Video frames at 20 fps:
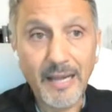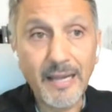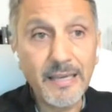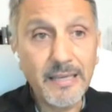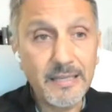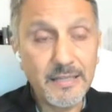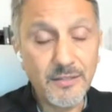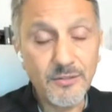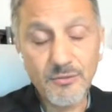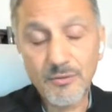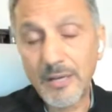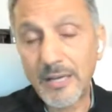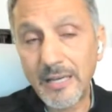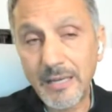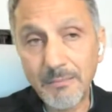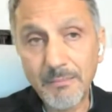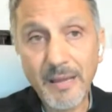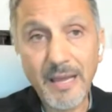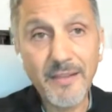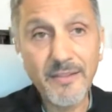by
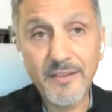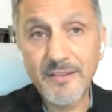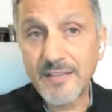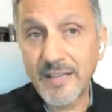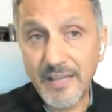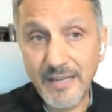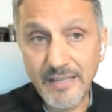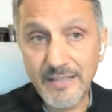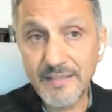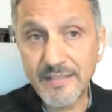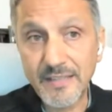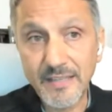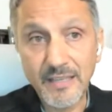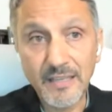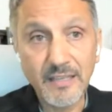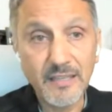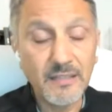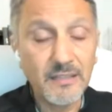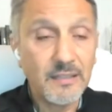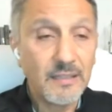Israel and by the
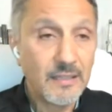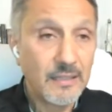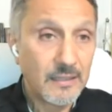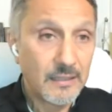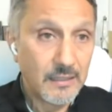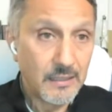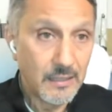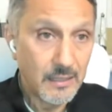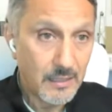Zionists in